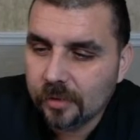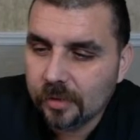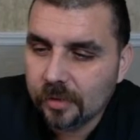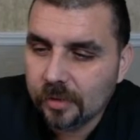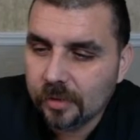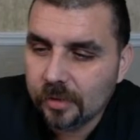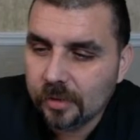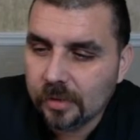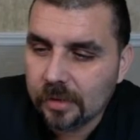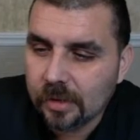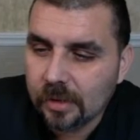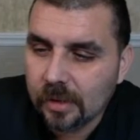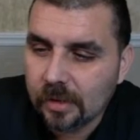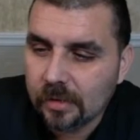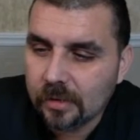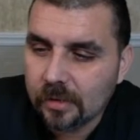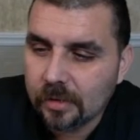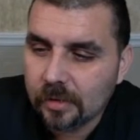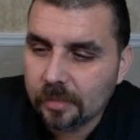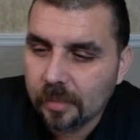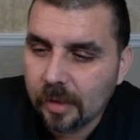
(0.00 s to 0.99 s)
good
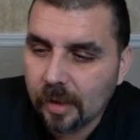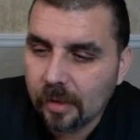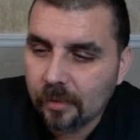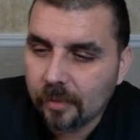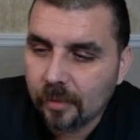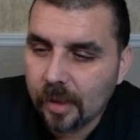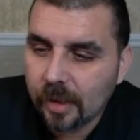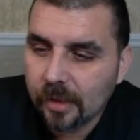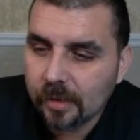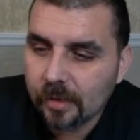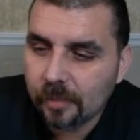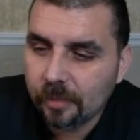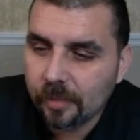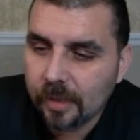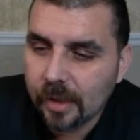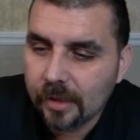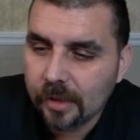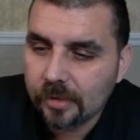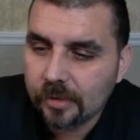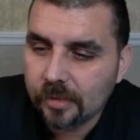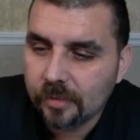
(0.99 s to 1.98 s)
deeds to make right the
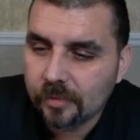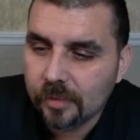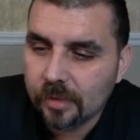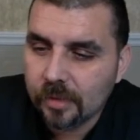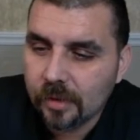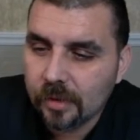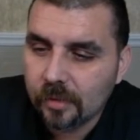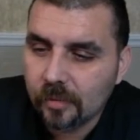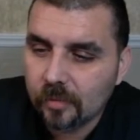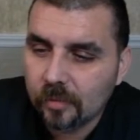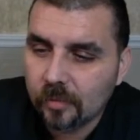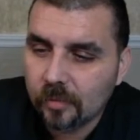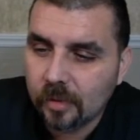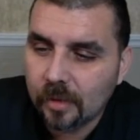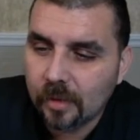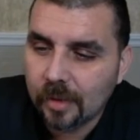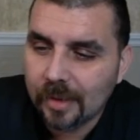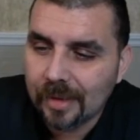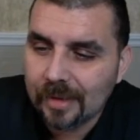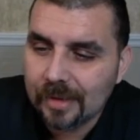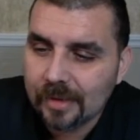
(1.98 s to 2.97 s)
bad you've done.
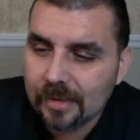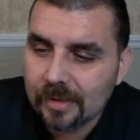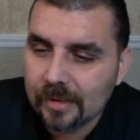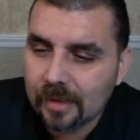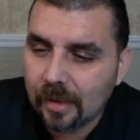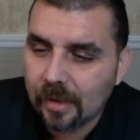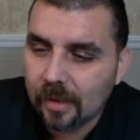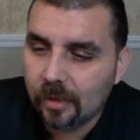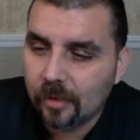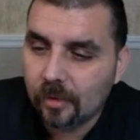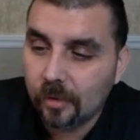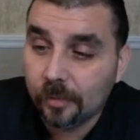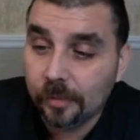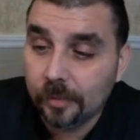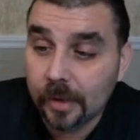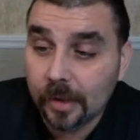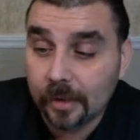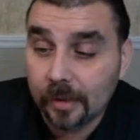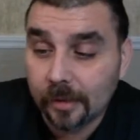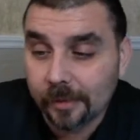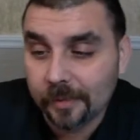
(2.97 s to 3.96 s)
Well, at least I hope.
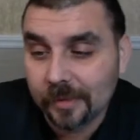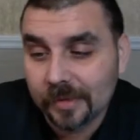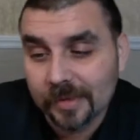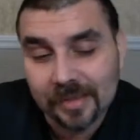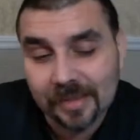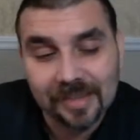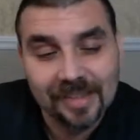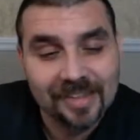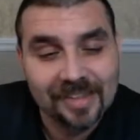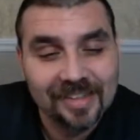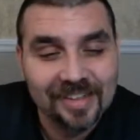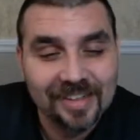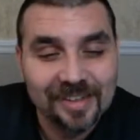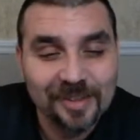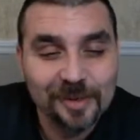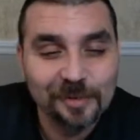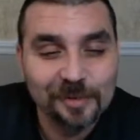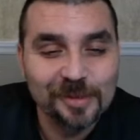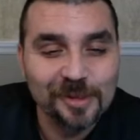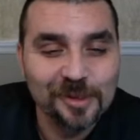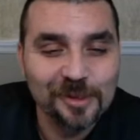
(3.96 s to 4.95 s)
Yeah, I mean, shit, I
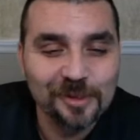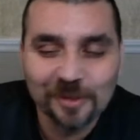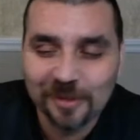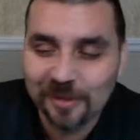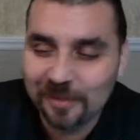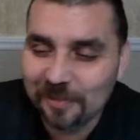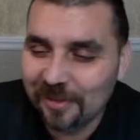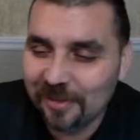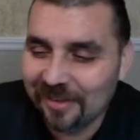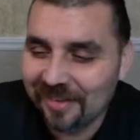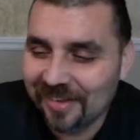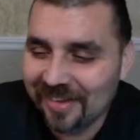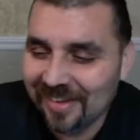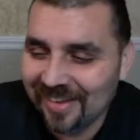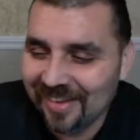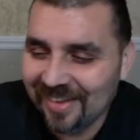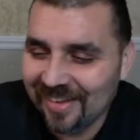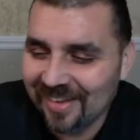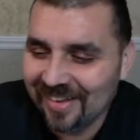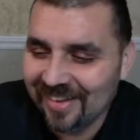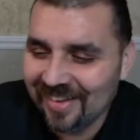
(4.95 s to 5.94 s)
hope too,
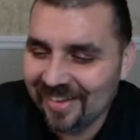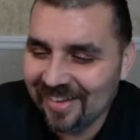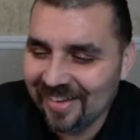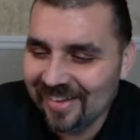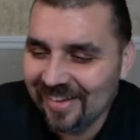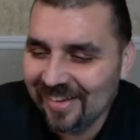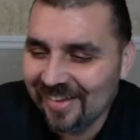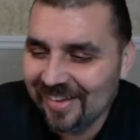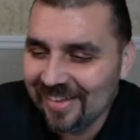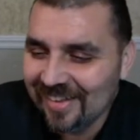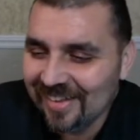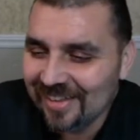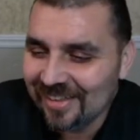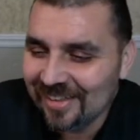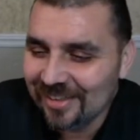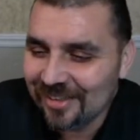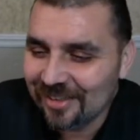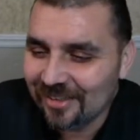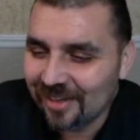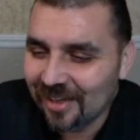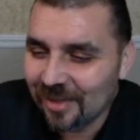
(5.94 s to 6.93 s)
homeboy.
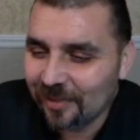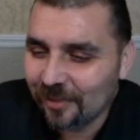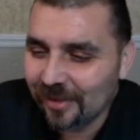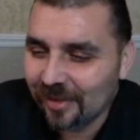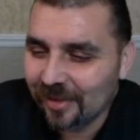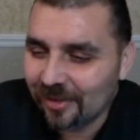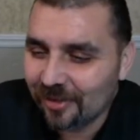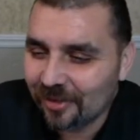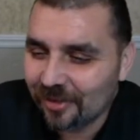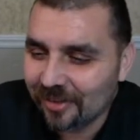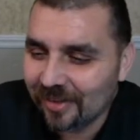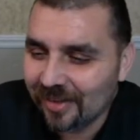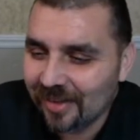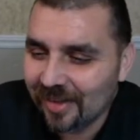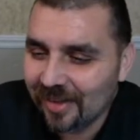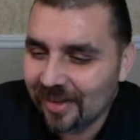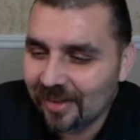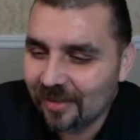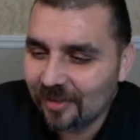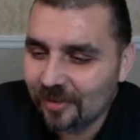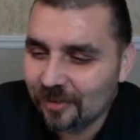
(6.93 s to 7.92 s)
Geronimo El
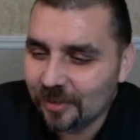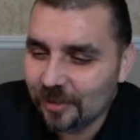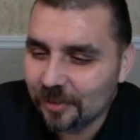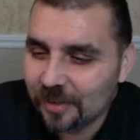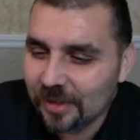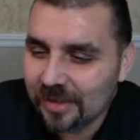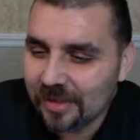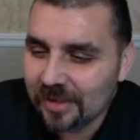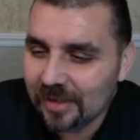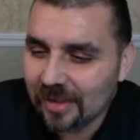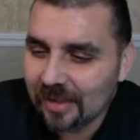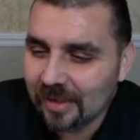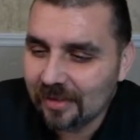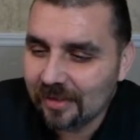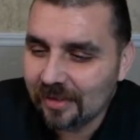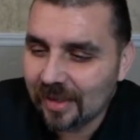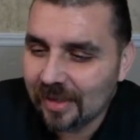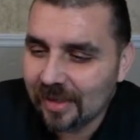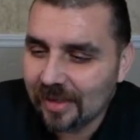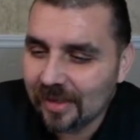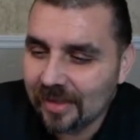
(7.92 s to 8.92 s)
Coronel, we're reaching
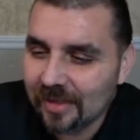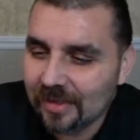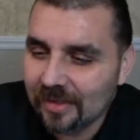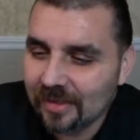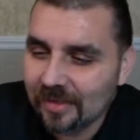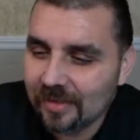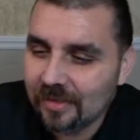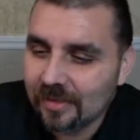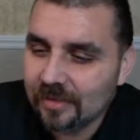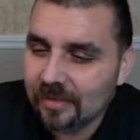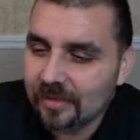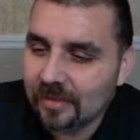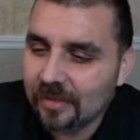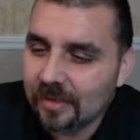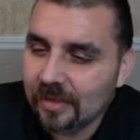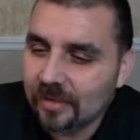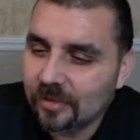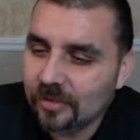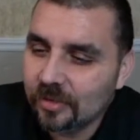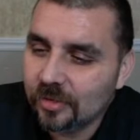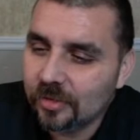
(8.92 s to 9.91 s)
out
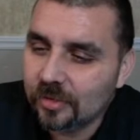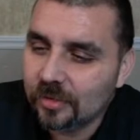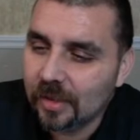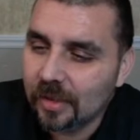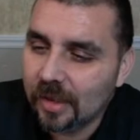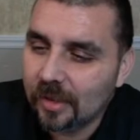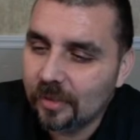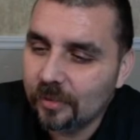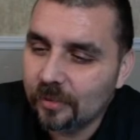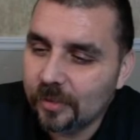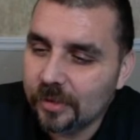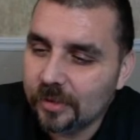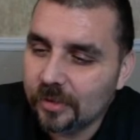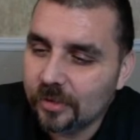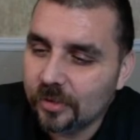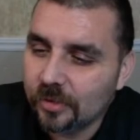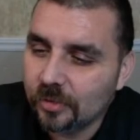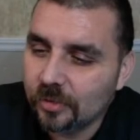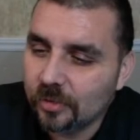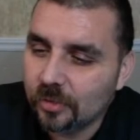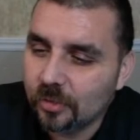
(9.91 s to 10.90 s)
to
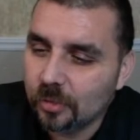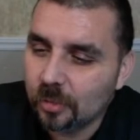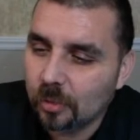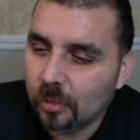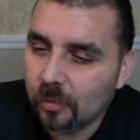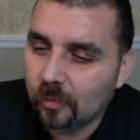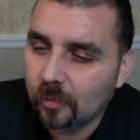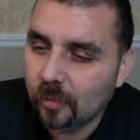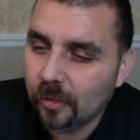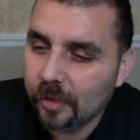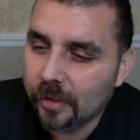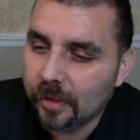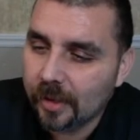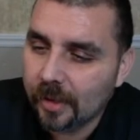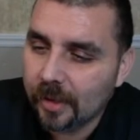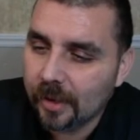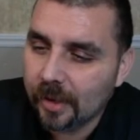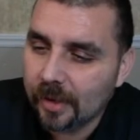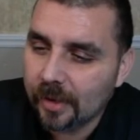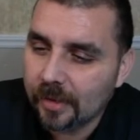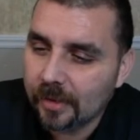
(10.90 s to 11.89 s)
at-risk youth to avoid
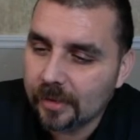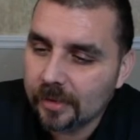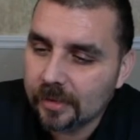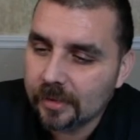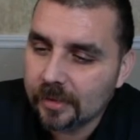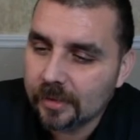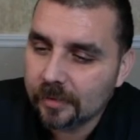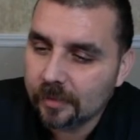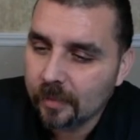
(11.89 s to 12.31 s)
gangs.